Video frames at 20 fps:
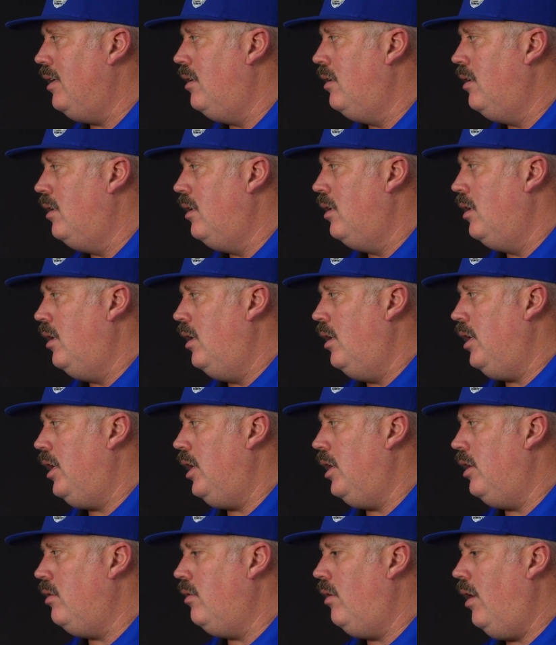
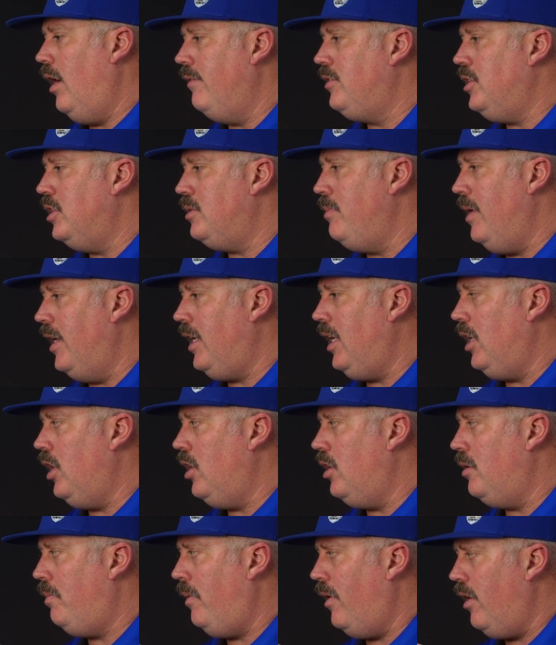of just making
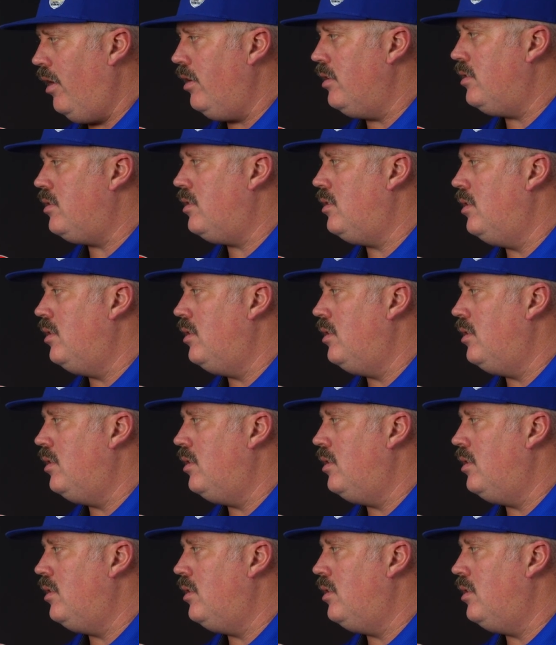good parts.